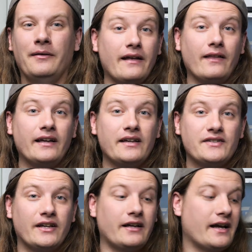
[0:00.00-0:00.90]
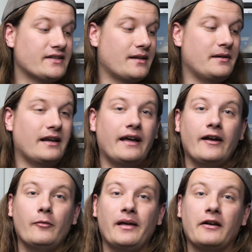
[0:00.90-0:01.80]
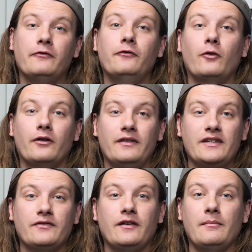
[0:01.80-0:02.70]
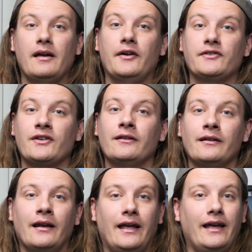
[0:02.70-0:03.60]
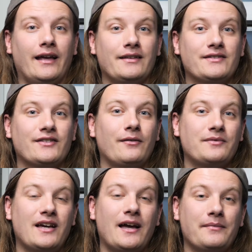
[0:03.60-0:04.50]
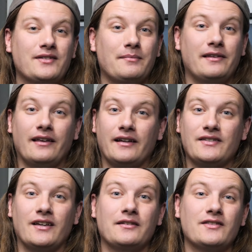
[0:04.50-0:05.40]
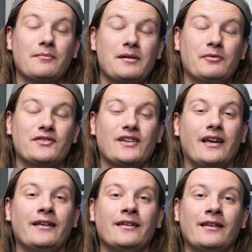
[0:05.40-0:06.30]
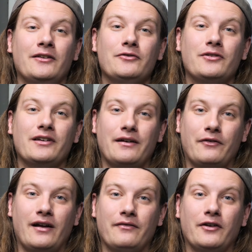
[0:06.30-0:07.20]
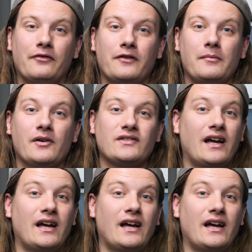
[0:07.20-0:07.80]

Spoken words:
Yeah, like I said, guys, I mean, I held back 4 of these females, and sometimes, I mean, like I said, some people say you can never have enough females.